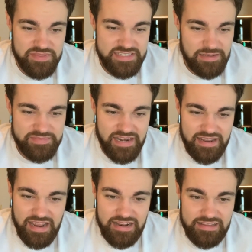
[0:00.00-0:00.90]
These
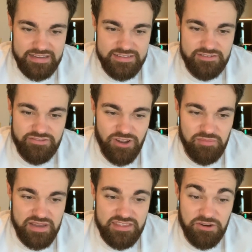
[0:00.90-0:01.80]
updated analytics
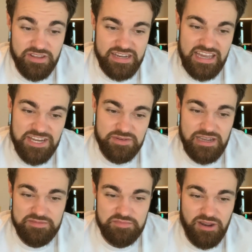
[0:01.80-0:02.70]
confirm my theory that engagement
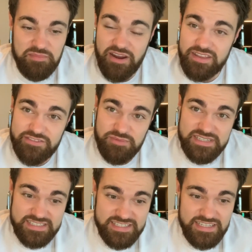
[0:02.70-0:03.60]
comes primarily from
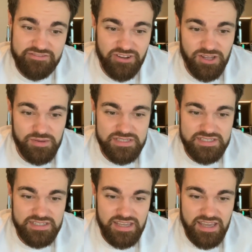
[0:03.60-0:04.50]
existing
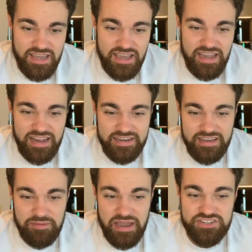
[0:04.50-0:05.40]
followers, and
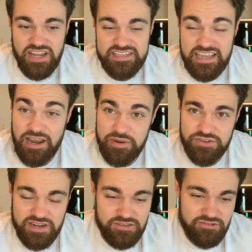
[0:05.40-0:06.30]
hashtags are how we
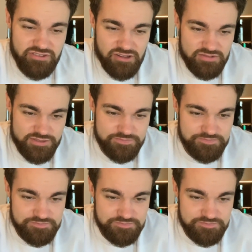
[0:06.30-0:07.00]
attract new followers.